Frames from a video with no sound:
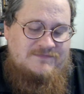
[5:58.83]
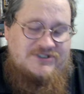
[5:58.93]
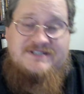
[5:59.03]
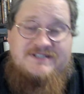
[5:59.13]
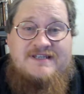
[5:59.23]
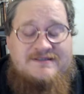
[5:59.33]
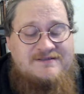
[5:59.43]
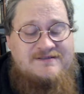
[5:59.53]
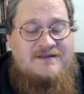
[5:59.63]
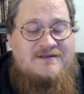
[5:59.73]
She
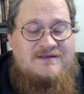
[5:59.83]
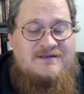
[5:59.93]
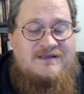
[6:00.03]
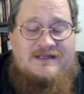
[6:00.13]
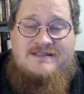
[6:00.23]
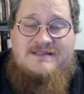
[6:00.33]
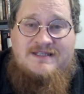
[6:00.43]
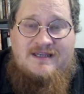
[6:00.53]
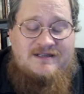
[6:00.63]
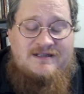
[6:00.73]
says, in
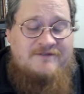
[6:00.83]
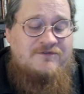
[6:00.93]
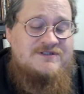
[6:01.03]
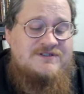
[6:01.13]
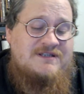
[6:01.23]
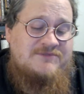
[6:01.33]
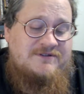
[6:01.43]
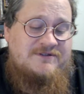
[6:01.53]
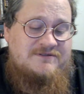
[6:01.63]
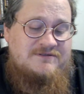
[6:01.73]
1880 at Fort
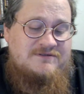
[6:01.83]
Sumner,